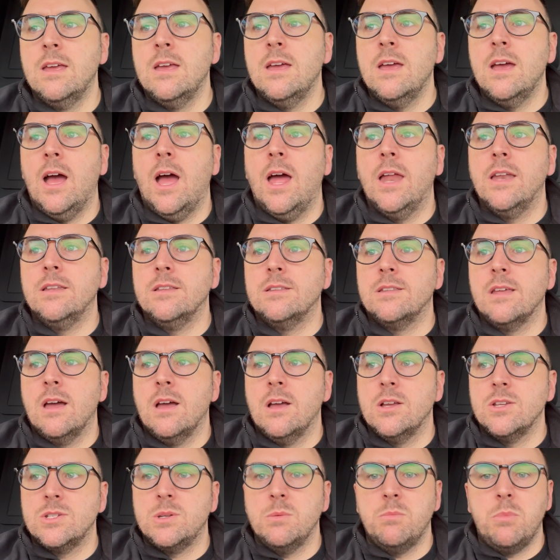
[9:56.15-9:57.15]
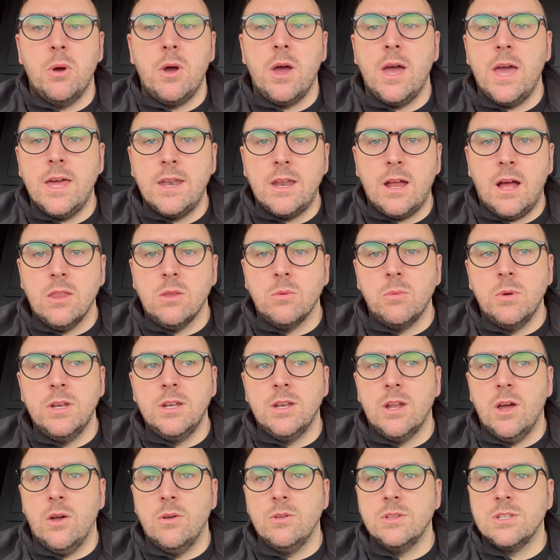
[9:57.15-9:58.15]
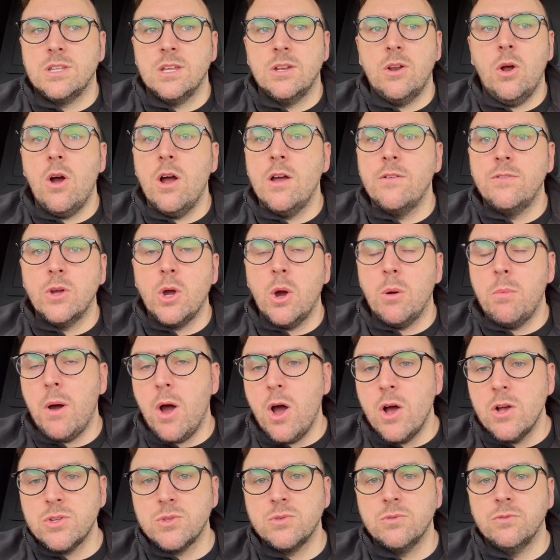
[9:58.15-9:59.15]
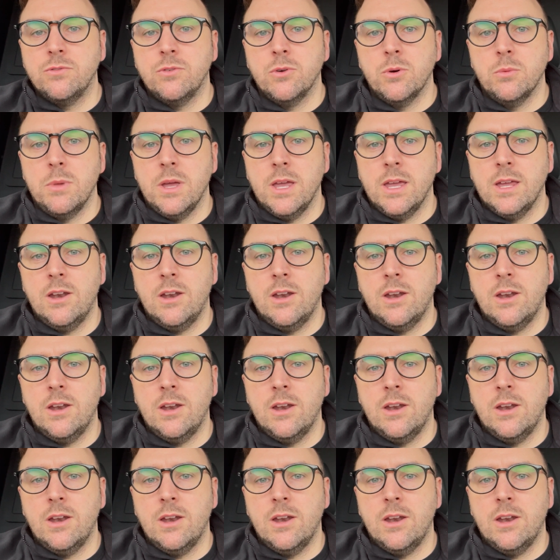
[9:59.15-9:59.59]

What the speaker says: and she put her head out the window and said, "Hi, have you got a parcel for me?"